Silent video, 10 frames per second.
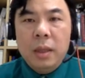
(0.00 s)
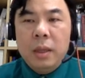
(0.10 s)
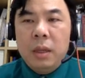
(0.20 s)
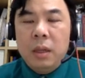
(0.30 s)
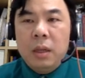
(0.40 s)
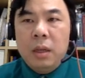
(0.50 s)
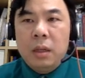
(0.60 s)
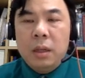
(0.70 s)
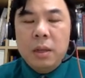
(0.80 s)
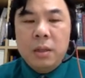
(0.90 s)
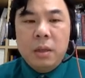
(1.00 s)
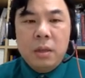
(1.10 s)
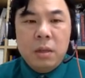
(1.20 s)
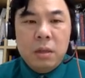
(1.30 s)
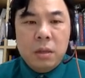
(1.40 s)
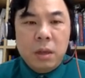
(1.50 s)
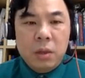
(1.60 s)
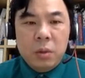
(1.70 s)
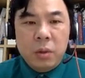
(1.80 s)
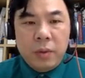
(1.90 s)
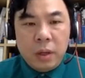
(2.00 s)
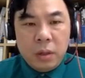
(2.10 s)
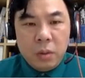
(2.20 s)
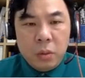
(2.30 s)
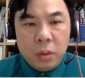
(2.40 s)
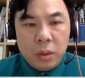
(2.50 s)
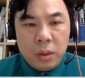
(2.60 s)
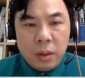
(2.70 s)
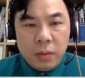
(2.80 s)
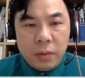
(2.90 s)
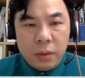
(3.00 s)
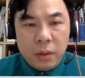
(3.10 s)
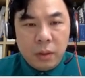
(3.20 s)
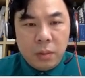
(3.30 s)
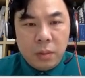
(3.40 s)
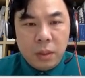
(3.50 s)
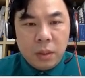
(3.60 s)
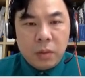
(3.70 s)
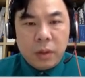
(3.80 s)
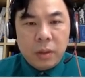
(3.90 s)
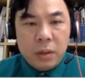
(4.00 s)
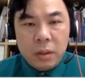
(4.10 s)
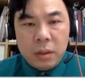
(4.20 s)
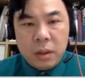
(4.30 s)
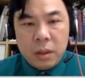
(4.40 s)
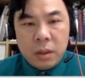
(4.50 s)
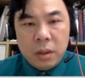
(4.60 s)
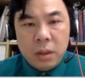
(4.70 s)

the test statistics chi-square value would definitely be greater than